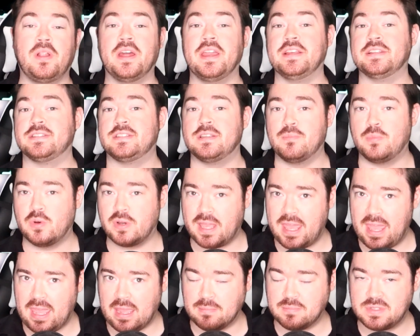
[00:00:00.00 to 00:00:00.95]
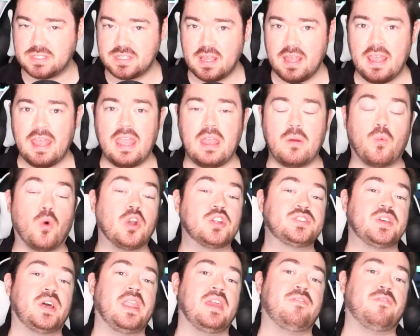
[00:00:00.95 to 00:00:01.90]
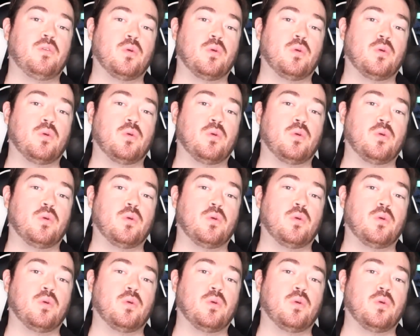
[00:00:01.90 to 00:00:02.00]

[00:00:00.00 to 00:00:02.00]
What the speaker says: playing simple games. It works on a